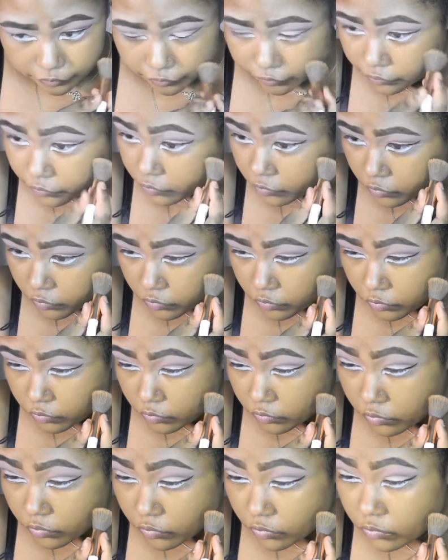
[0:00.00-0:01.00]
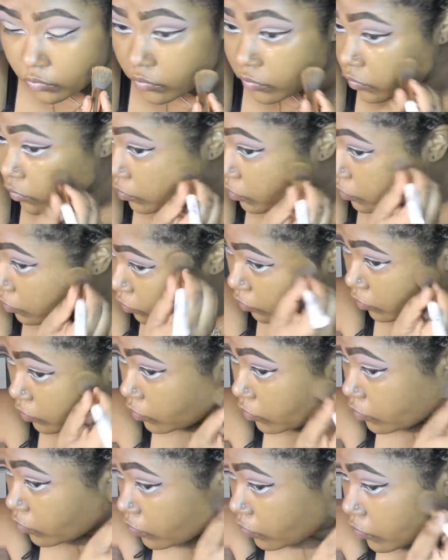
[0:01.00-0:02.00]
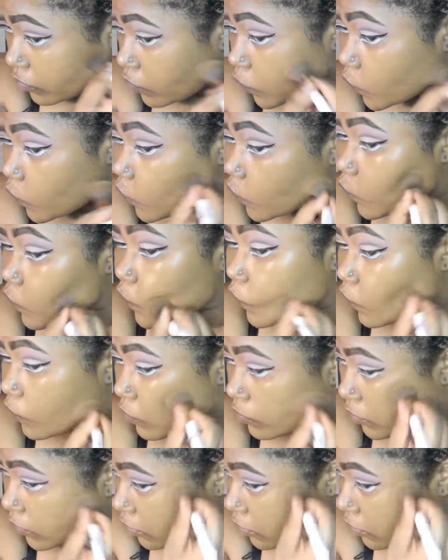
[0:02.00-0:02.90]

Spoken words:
using brushes instead of